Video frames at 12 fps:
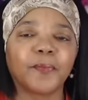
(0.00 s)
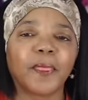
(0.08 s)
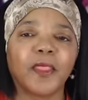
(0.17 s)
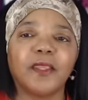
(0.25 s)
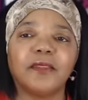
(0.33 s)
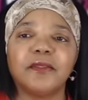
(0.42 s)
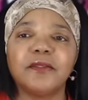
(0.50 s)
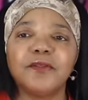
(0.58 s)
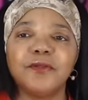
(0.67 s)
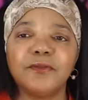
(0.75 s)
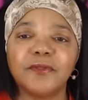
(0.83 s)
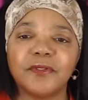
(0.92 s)
And then
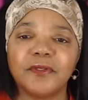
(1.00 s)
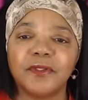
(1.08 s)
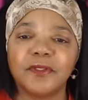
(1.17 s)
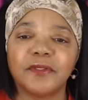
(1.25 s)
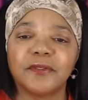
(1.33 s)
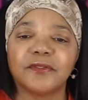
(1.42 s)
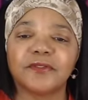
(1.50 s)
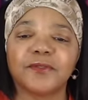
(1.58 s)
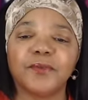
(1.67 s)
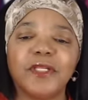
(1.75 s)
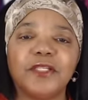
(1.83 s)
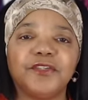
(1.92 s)
you would
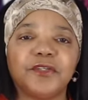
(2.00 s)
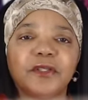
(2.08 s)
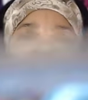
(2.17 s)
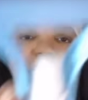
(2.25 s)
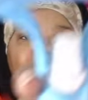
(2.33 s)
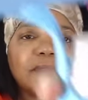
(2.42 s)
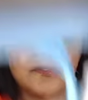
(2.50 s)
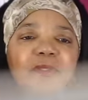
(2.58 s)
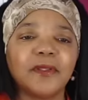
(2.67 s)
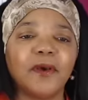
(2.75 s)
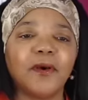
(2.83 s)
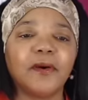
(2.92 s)
squeegee it
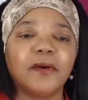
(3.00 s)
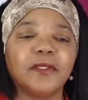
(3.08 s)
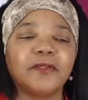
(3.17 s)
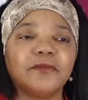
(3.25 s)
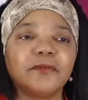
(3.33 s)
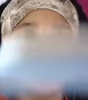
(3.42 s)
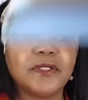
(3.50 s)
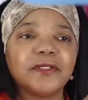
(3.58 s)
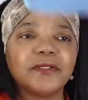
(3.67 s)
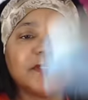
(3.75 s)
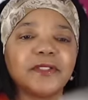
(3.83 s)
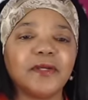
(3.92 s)
all in
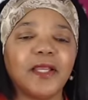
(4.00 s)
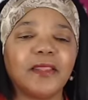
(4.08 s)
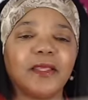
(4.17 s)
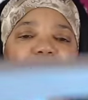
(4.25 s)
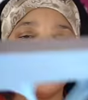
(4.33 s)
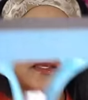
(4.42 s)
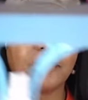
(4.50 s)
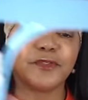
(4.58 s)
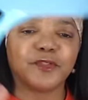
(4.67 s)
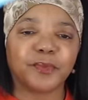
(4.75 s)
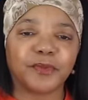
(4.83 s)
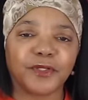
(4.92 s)
one. So I thought that
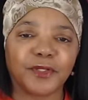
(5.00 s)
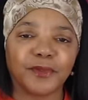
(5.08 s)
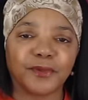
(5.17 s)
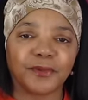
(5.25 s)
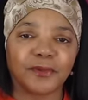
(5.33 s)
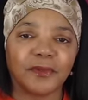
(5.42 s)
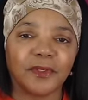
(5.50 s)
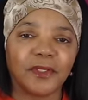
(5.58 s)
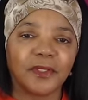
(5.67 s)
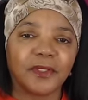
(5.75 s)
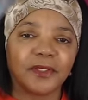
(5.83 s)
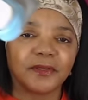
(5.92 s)
was pretty cool.
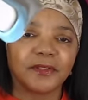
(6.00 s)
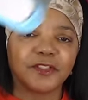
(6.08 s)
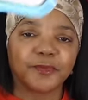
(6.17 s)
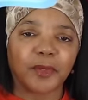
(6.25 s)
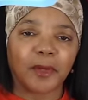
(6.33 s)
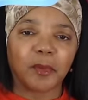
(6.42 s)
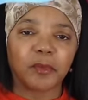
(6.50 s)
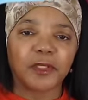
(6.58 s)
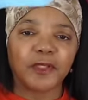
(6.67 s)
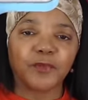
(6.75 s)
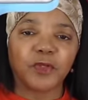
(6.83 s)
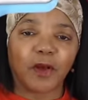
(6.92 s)
This
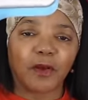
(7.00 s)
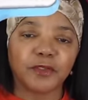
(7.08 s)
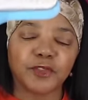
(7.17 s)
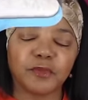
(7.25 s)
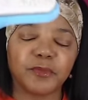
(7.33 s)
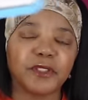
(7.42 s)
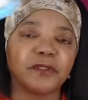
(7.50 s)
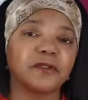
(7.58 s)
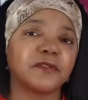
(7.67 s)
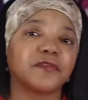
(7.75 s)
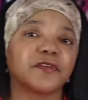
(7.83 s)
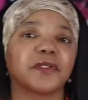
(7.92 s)
probably would also be
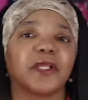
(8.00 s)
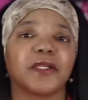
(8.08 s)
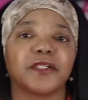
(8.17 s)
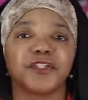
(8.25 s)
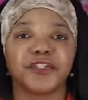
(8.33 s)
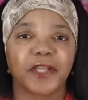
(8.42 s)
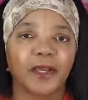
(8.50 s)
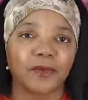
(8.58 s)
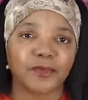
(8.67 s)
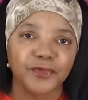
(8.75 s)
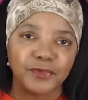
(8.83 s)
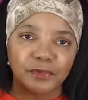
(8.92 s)
good for like a
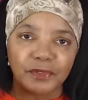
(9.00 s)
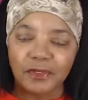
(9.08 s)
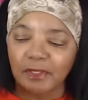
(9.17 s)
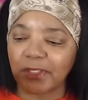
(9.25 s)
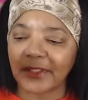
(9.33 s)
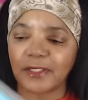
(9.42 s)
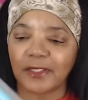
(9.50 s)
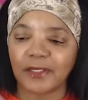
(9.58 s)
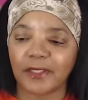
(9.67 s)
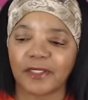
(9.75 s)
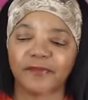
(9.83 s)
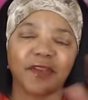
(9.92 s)
shower door cleaning.
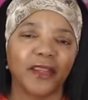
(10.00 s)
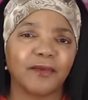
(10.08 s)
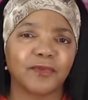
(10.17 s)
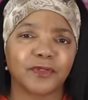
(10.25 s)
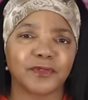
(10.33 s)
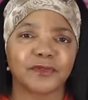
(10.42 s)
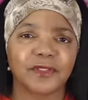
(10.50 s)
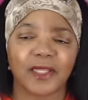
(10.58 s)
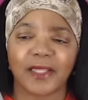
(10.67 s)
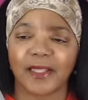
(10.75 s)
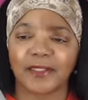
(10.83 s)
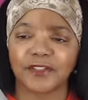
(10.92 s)
That if you have one of those
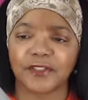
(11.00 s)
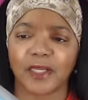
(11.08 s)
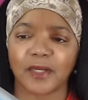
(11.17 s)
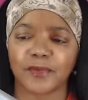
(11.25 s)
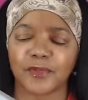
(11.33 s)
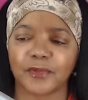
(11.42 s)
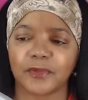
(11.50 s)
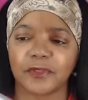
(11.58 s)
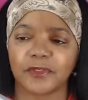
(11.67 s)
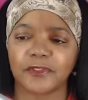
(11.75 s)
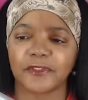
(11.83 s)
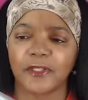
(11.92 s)
glass shower
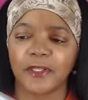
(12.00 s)
doors